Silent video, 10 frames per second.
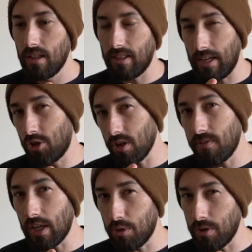They should have
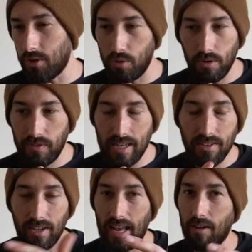included two of
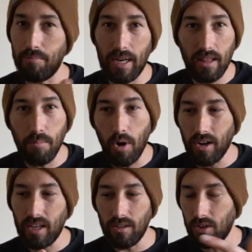these, and I've been in the
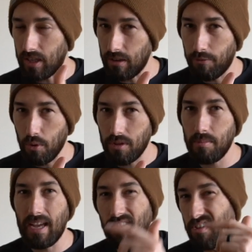market looking for them,
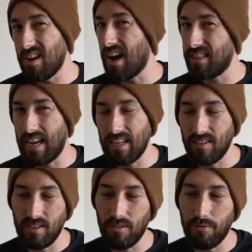and they're not that
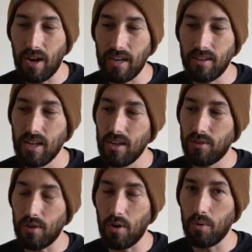easy to find.
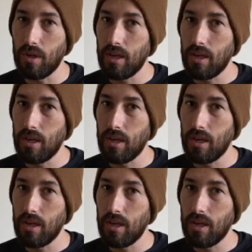So